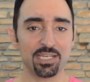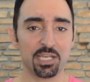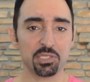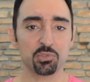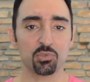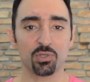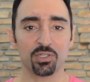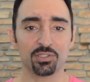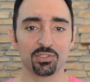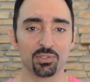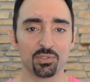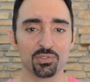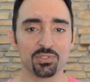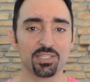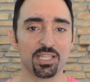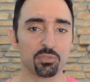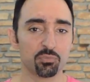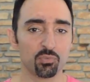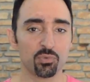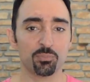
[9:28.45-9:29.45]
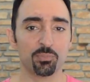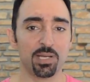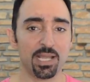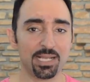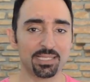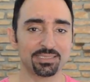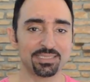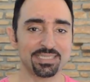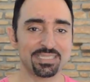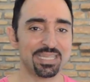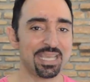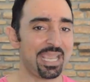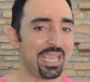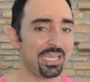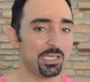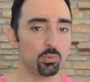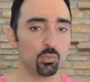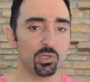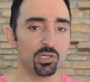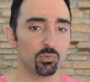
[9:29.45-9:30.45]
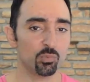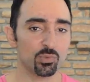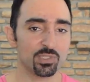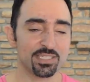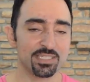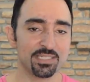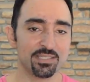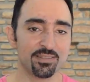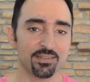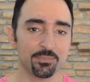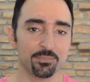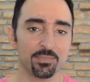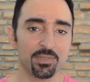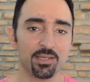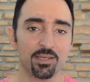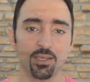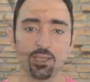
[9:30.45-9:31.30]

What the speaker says: natural notes that we practice anywhere we see them.